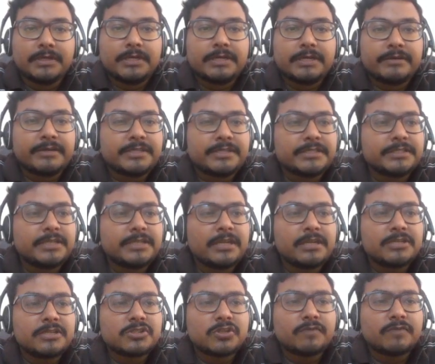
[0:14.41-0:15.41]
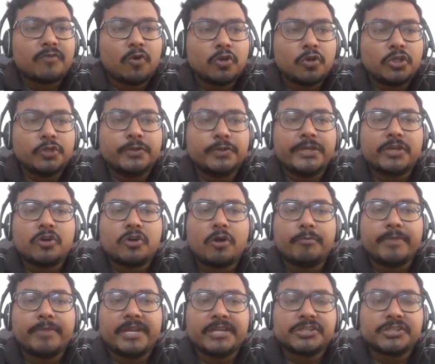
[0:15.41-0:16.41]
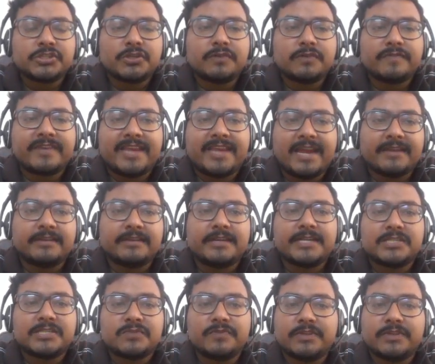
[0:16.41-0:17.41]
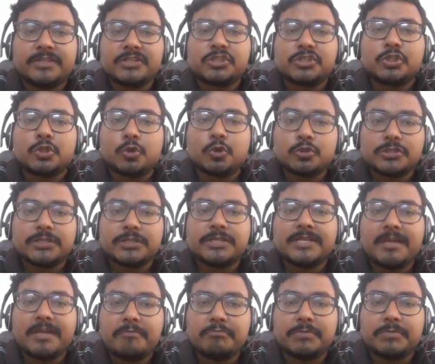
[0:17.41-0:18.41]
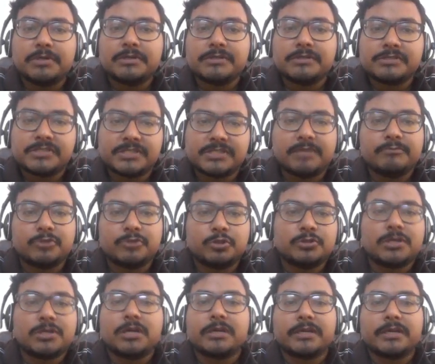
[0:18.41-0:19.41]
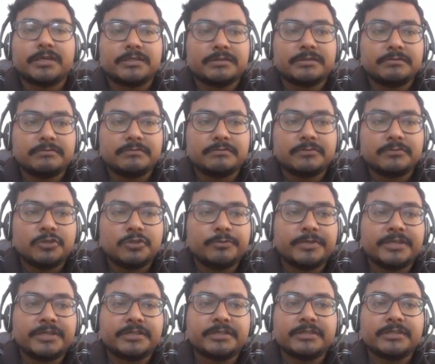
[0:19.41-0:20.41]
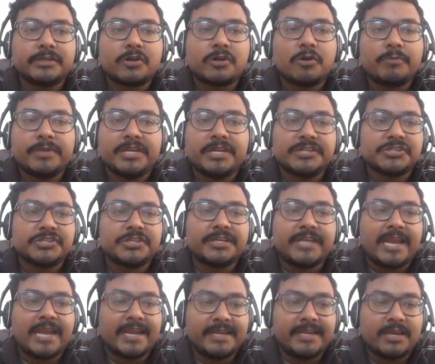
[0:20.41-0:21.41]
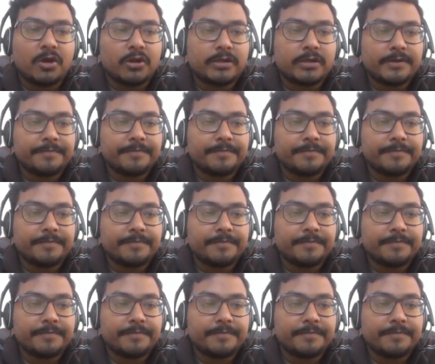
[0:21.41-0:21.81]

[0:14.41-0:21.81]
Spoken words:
return a list of all unique combination of candidates where the chosen number sum to target. You may return the combination in any order.